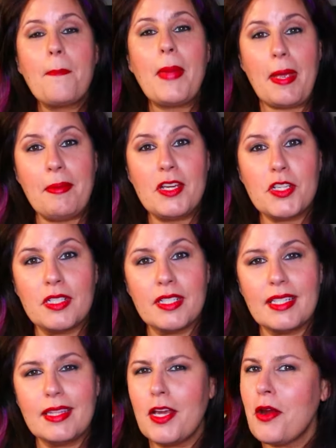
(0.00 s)
Maybe she'll
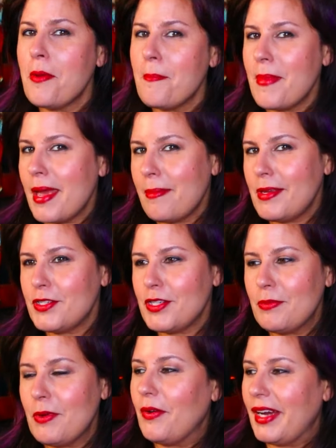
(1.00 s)
get there. Maybe
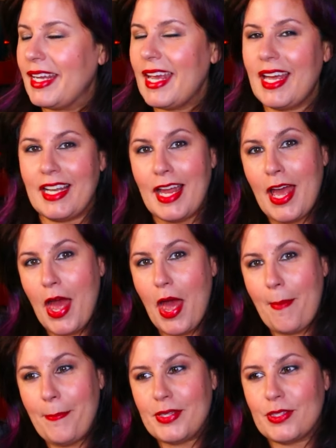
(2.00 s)
she won't. Again,
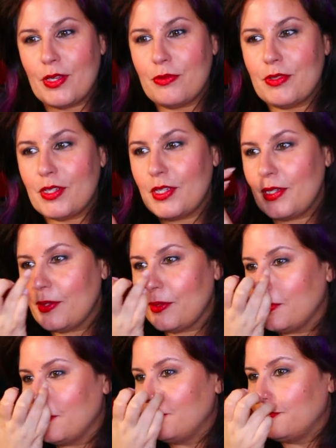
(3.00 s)
episode
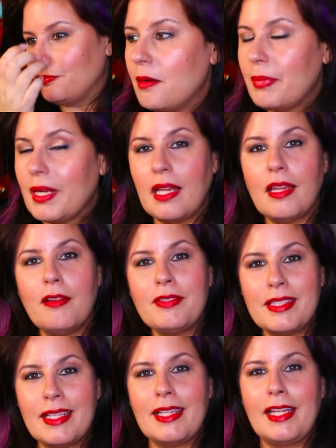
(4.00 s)
2. But I love
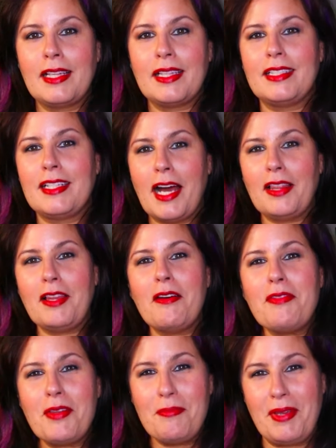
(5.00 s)
St. England. I
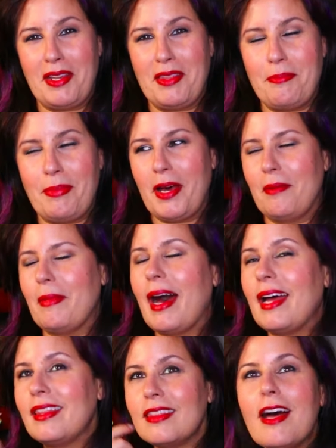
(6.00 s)
love them being in the pub.
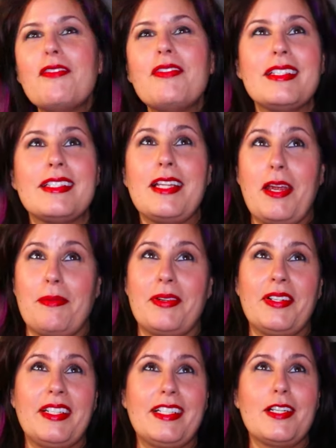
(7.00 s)
I love his
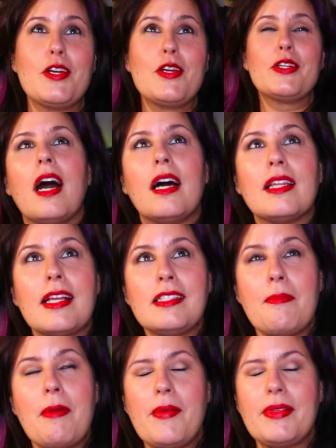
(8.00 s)
neighborhood. Last
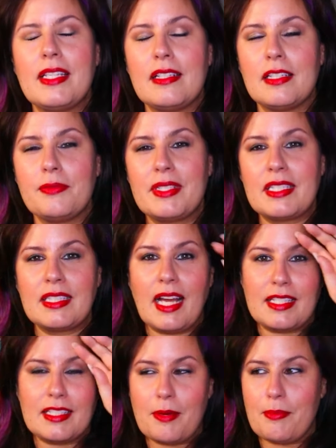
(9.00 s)
time I was in England was in
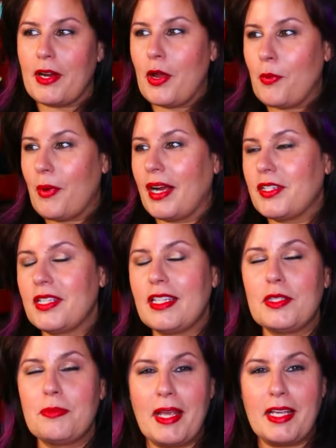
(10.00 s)
last summer. And watching
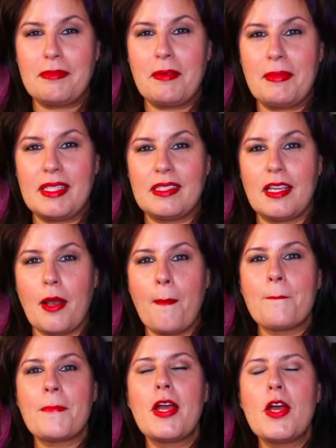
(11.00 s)
this makes me miss it
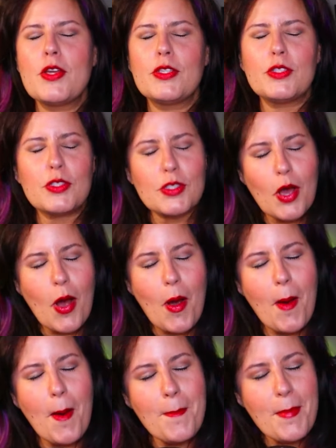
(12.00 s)
so
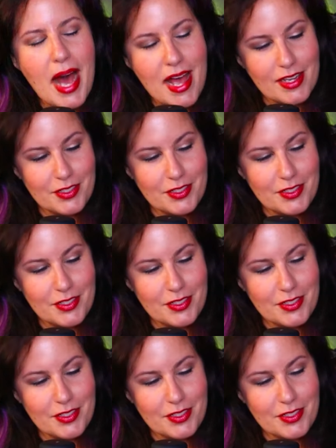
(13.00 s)
much.